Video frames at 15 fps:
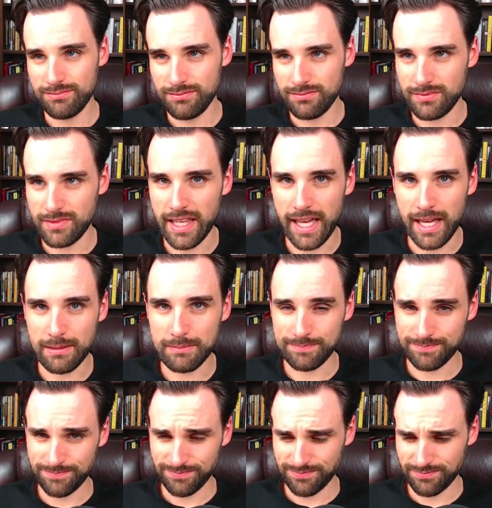that
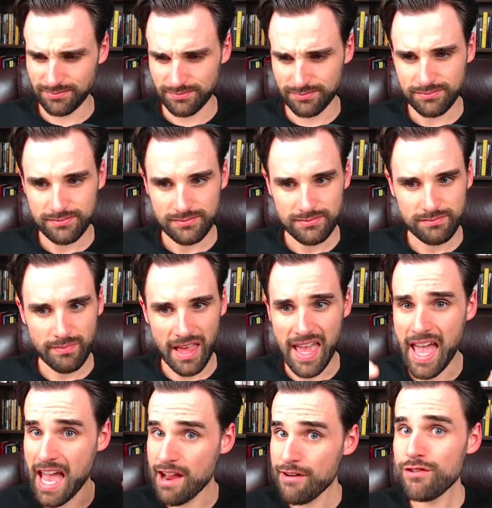
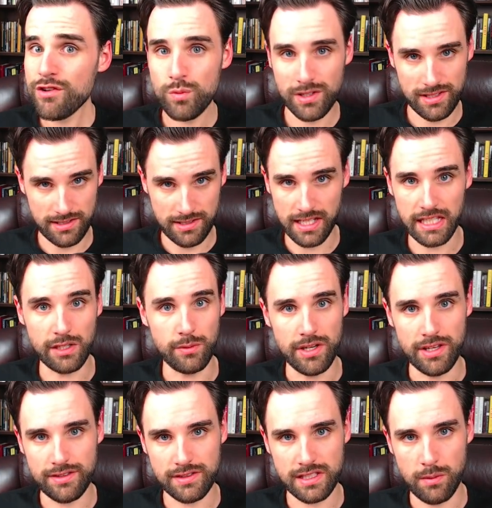everyone's dealing
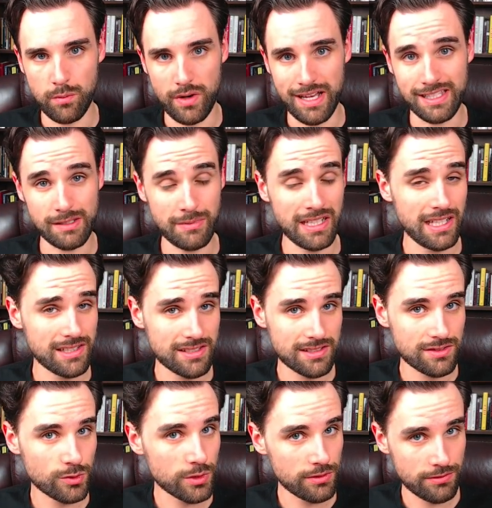with in some ways. I mean, it's
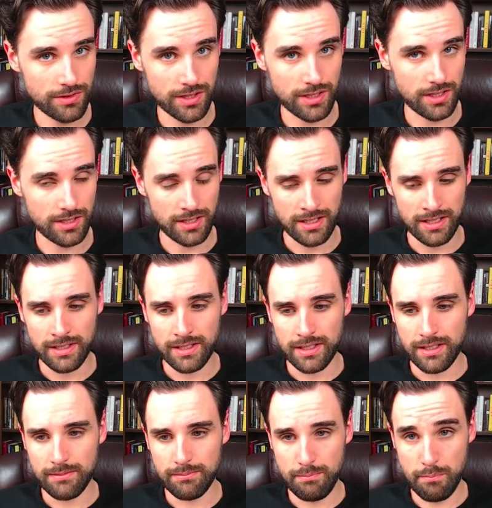sort of the
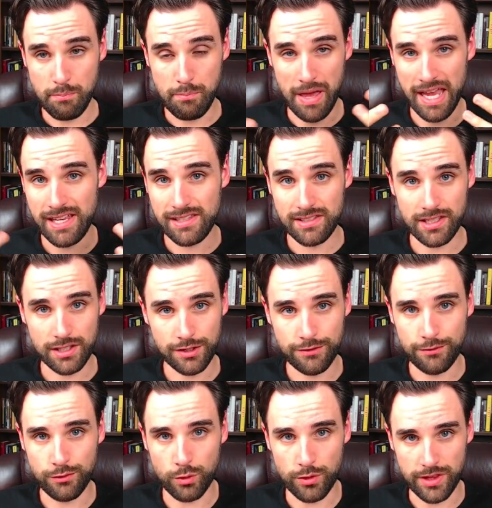basis
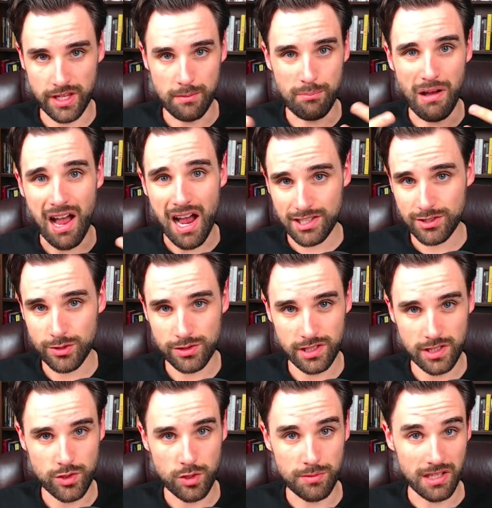for the imposter
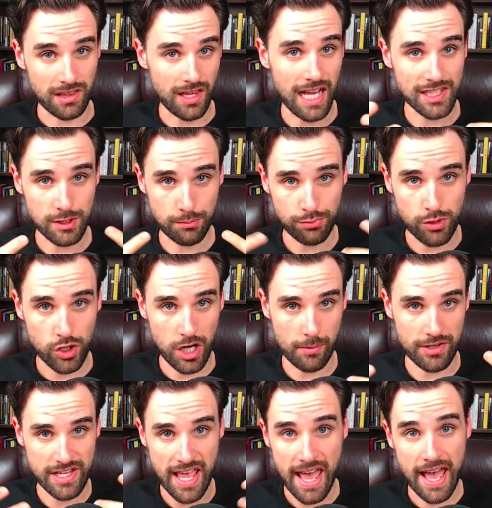syndrome that lots of
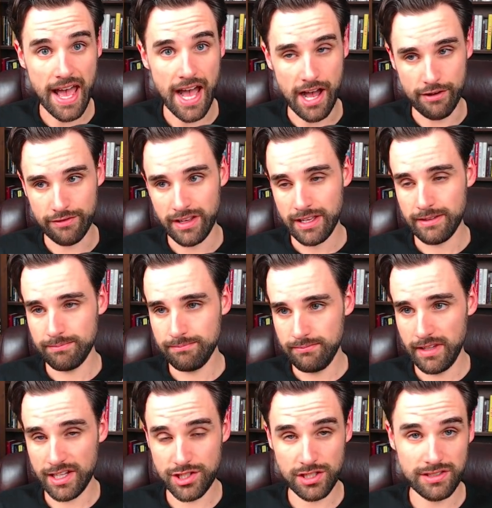programmers have.
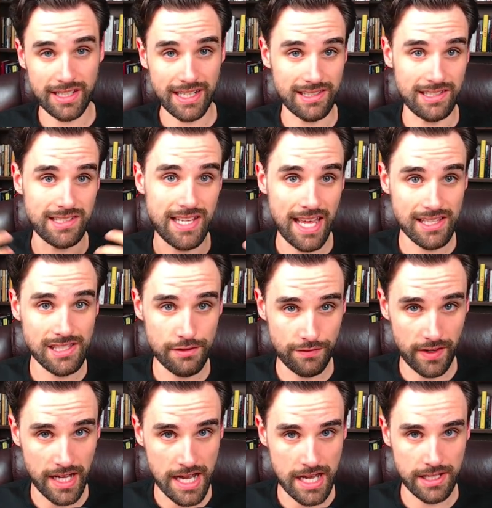It's just that it's
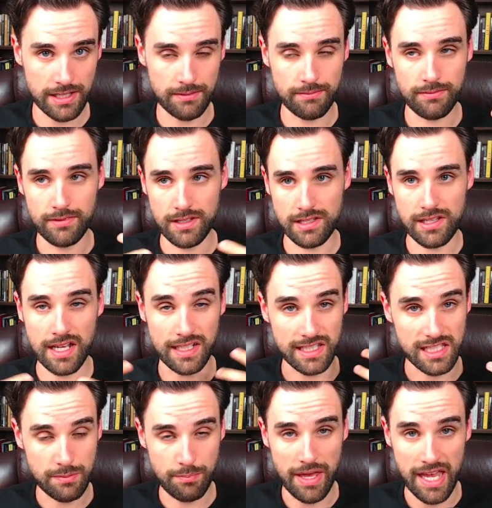intensified in this kind of
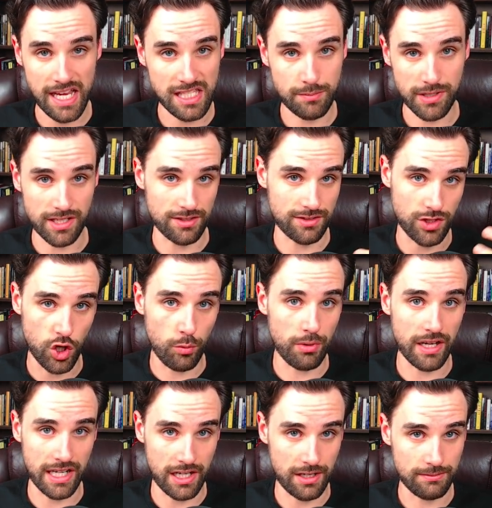space because
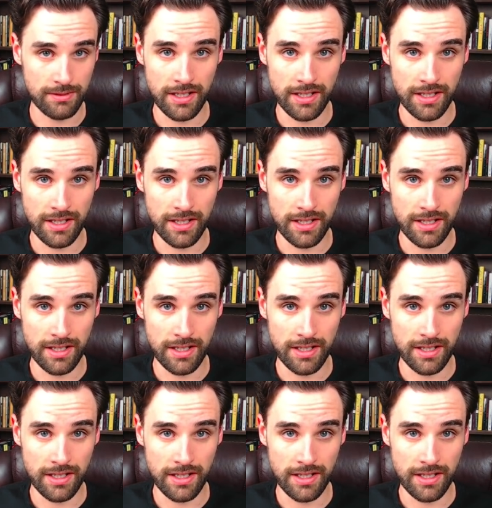nobody